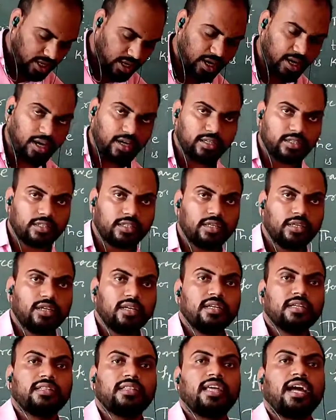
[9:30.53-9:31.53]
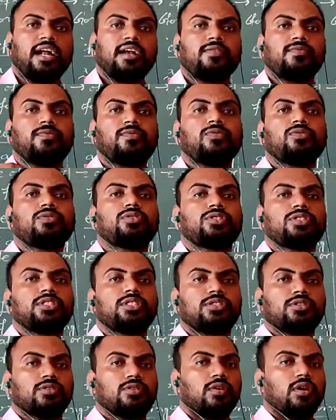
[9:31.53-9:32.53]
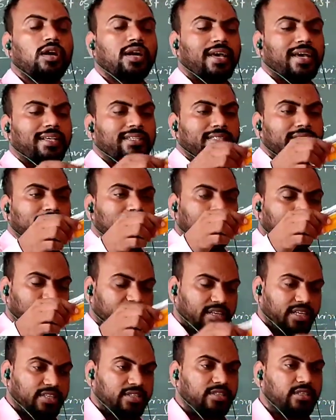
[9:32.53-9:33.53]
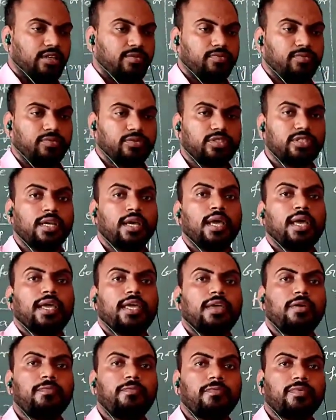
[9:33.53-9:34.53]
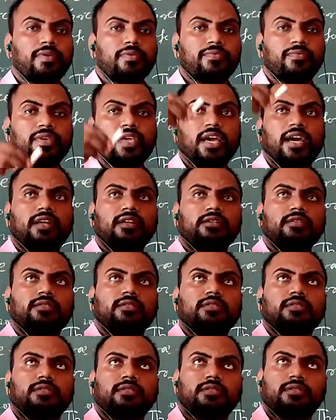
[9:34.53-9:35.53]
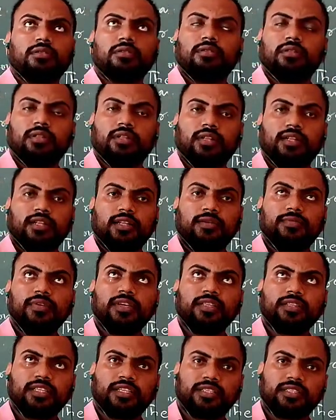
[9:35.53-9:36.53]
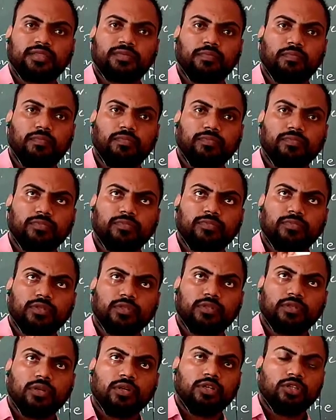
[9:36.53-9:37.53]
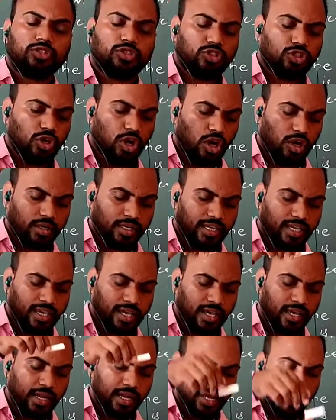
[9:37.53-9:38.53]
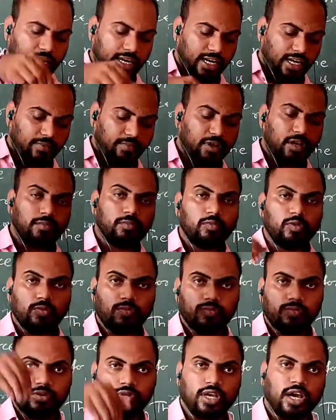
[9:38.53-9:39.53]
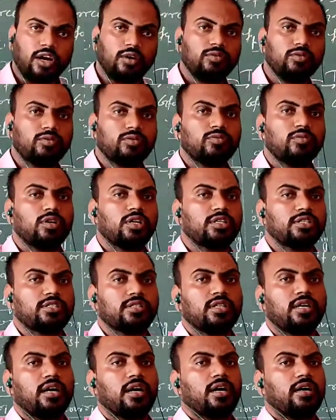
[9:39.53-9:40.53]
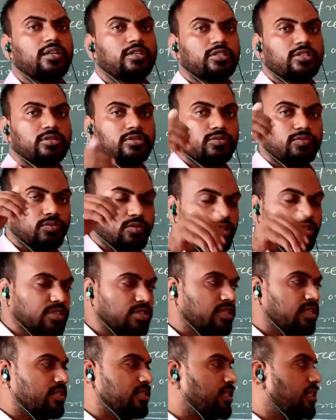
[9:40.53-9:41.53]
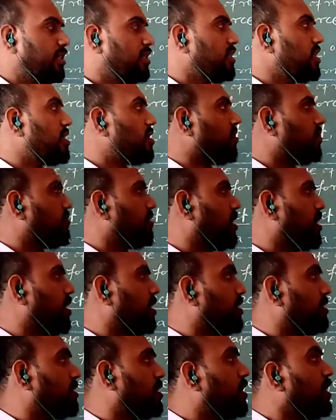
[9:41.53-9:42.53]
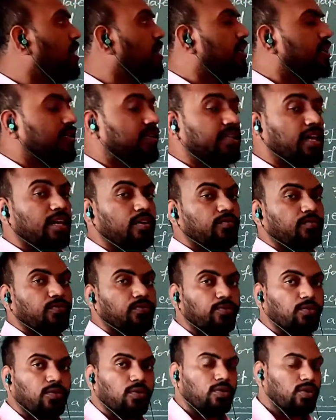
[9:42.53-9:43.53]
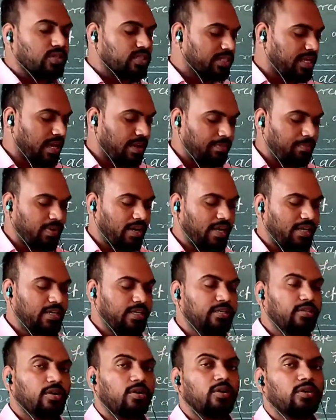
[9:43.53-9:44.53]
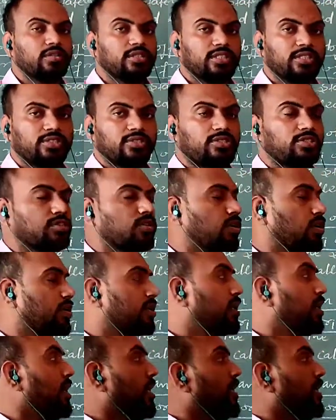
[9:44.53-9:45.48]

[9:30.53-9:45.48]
the earth, that force is called as gravitational force. If we are leaving this chalk here, it will move down towards the earth, towards the center of the earth. That force applied on this chalk